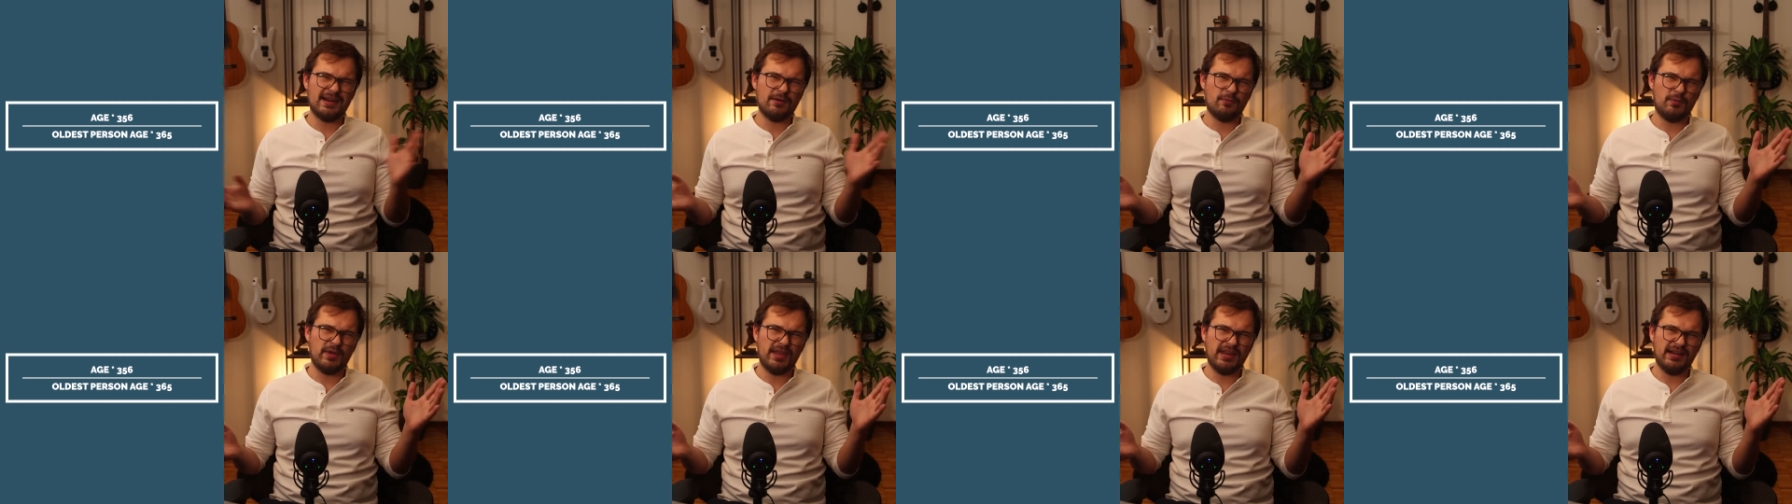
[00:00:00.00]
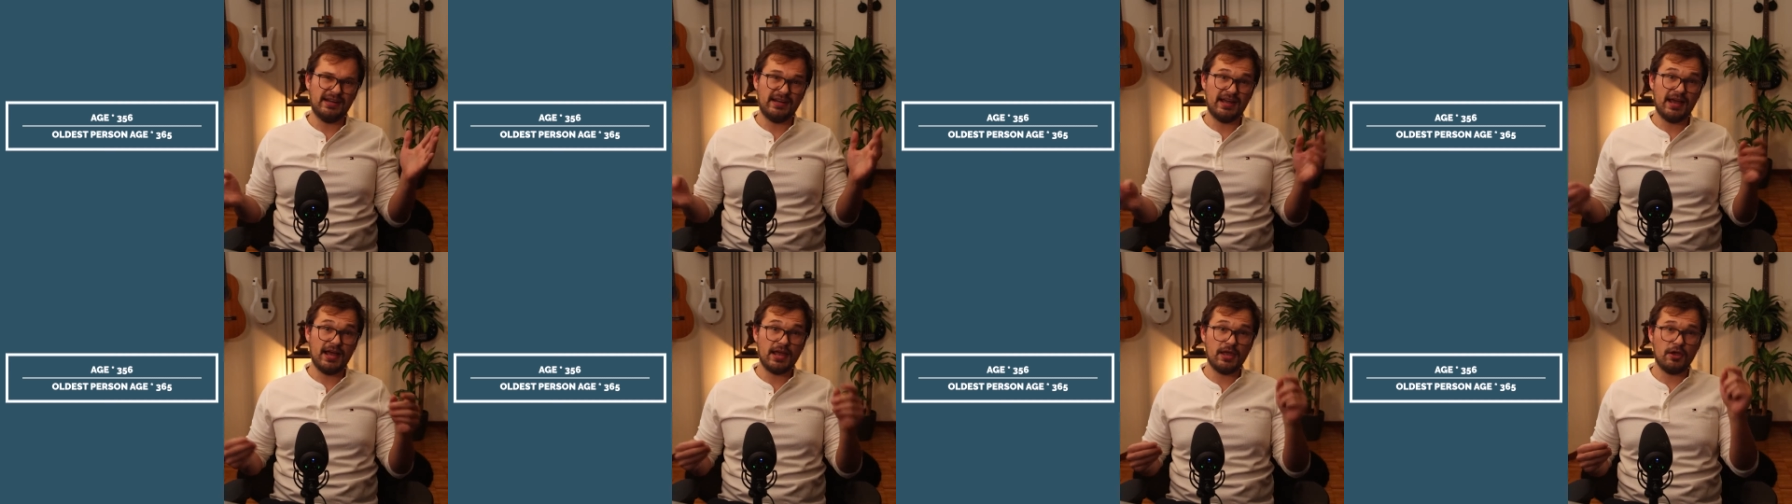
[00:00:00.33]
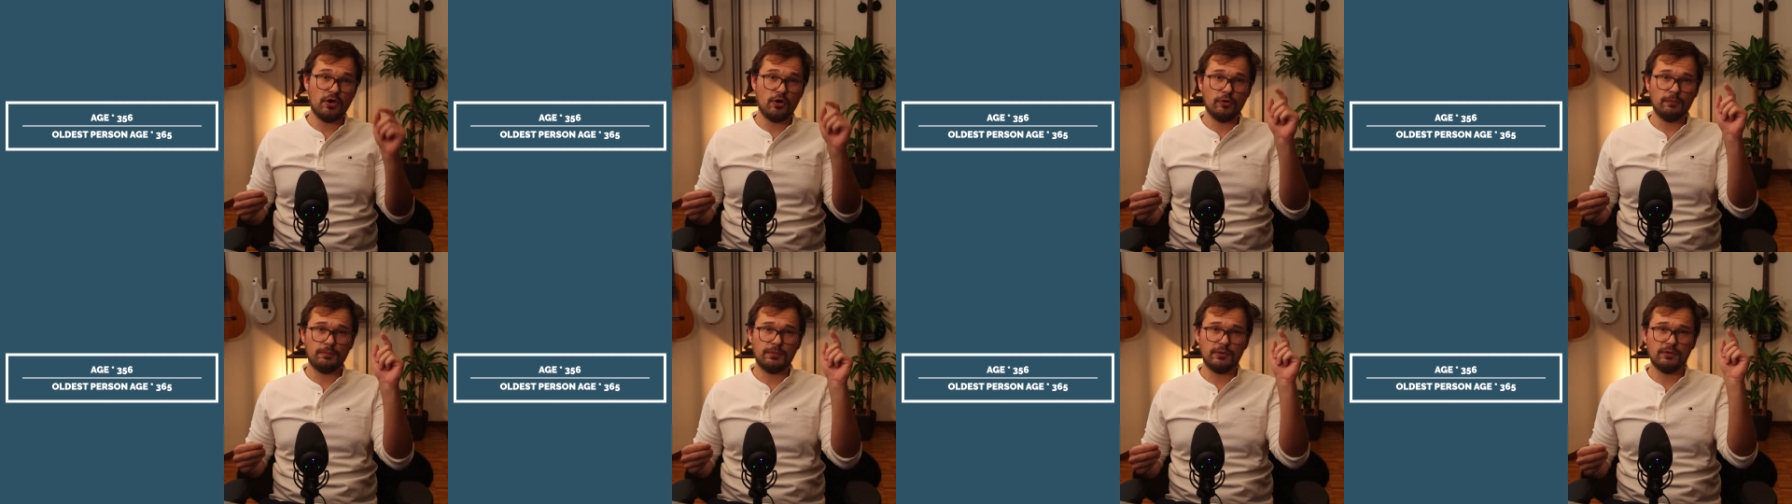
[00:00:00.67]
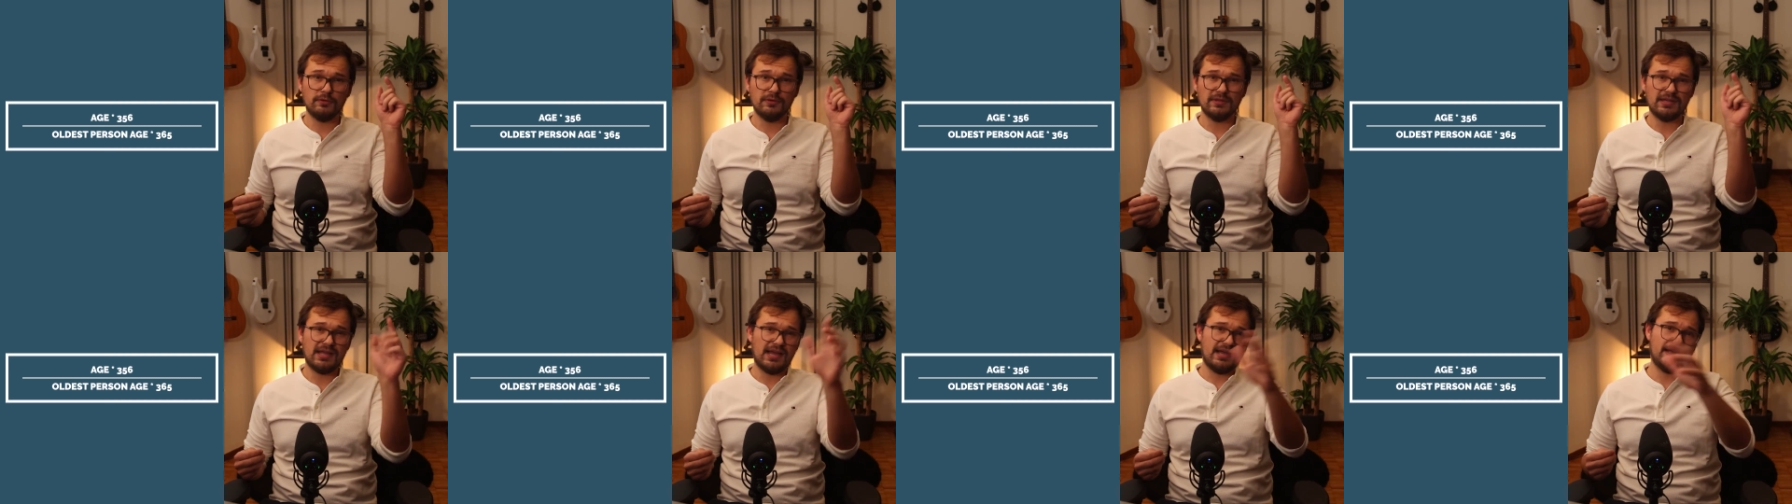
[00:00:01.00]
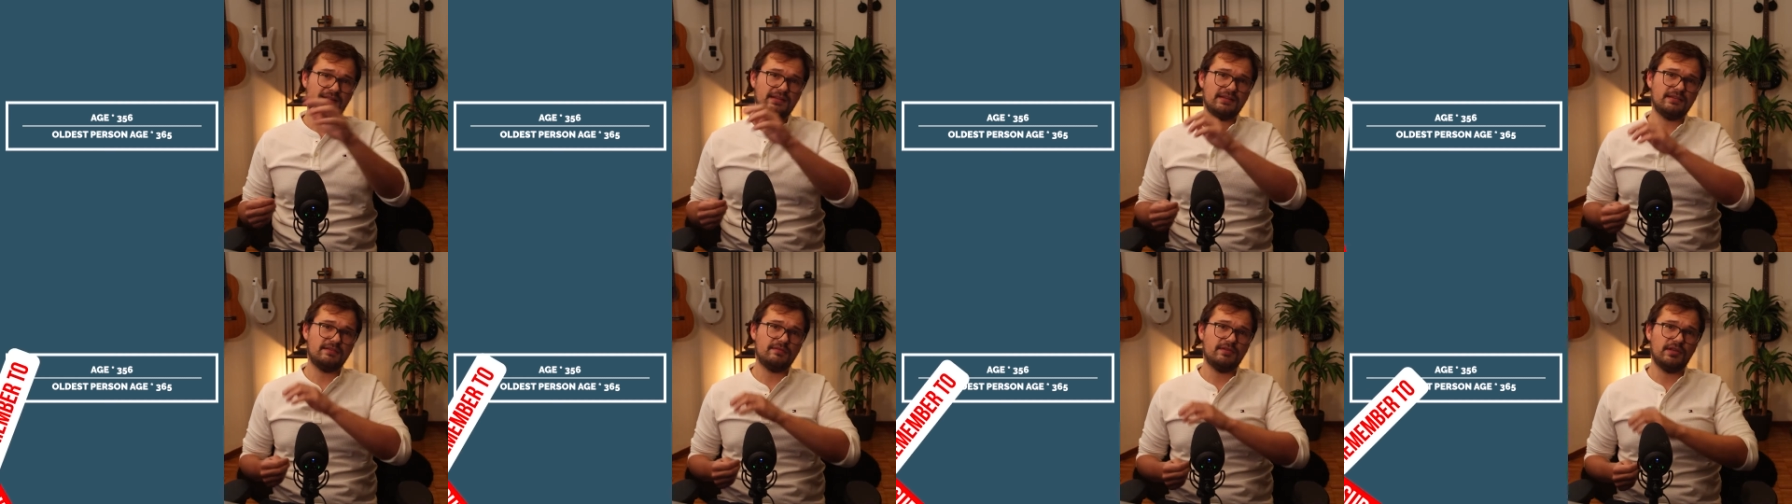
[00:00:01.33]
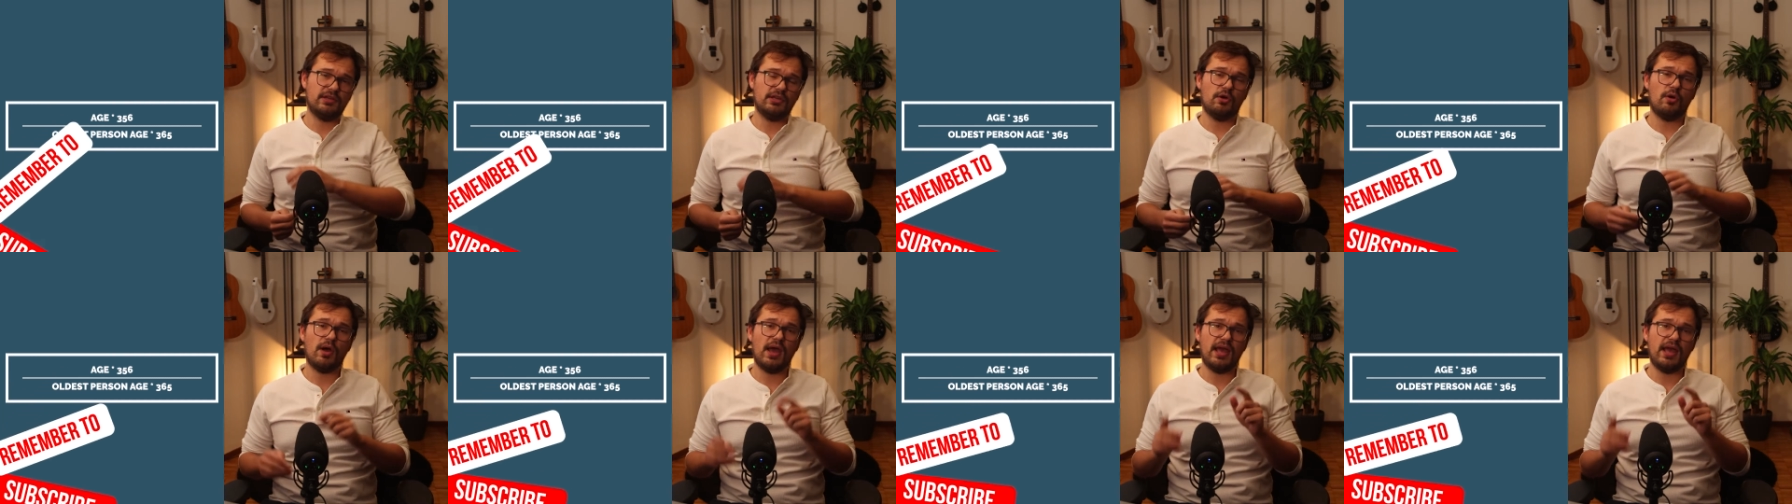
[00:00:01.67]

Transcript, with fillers: of weird. I hope you'll like this video